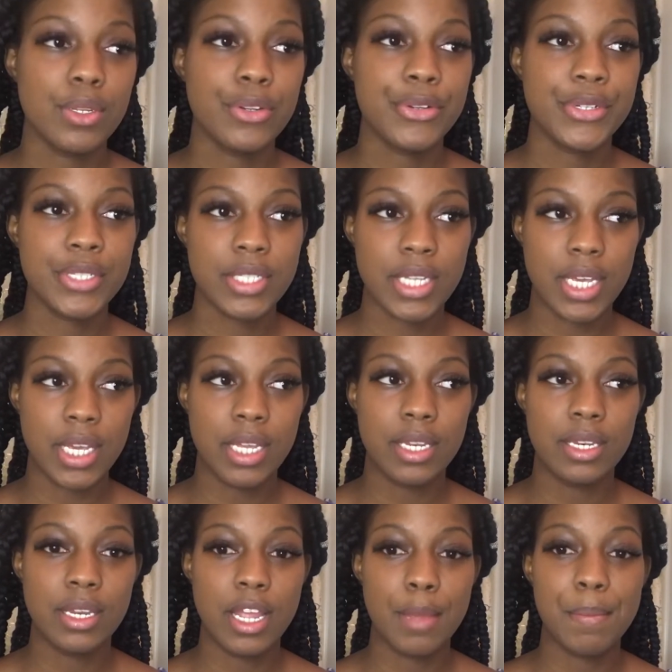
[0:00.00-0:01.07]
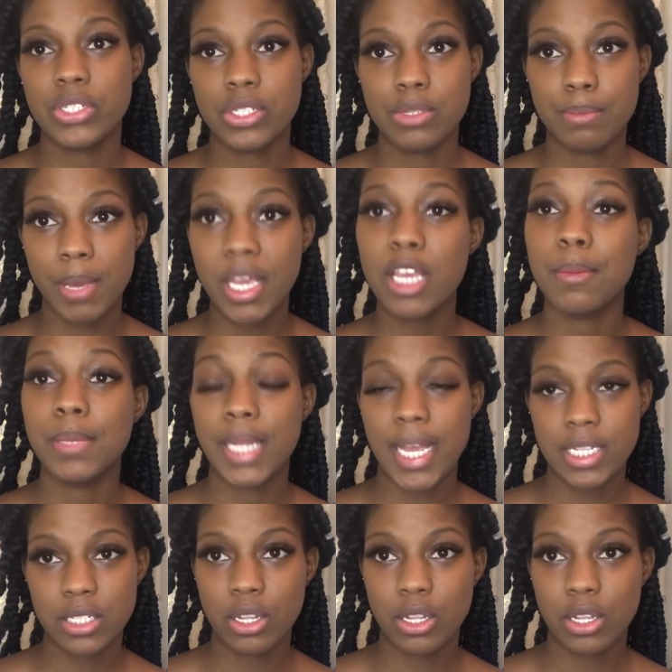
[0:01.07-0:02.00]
your skin and makeup last